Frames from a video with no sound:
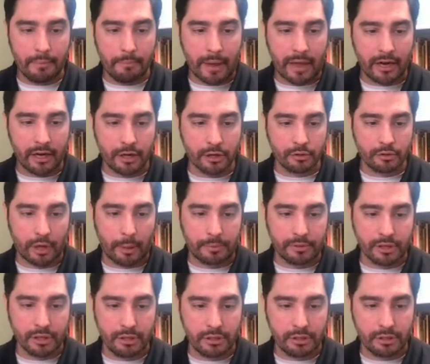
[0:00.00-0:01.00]
meta
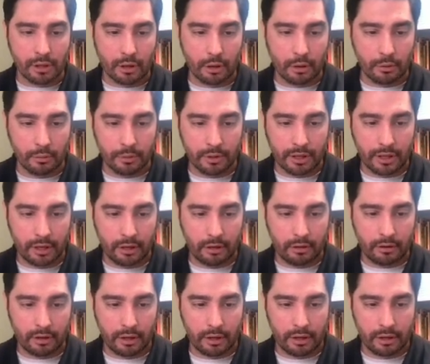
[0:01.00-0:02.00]
description. So here
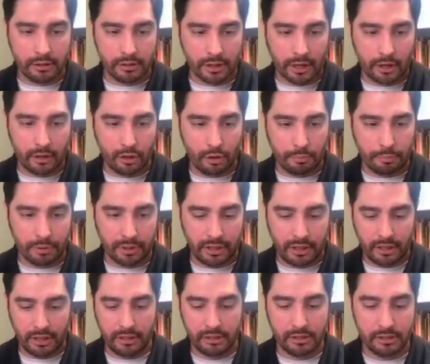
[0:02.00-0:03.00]
is, can you
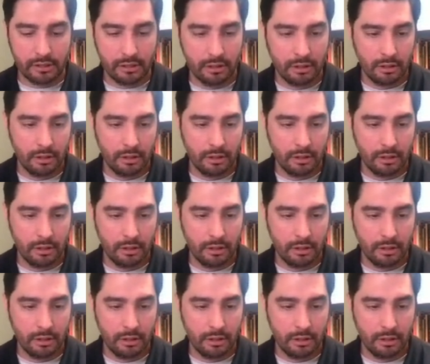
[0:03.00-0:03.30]
please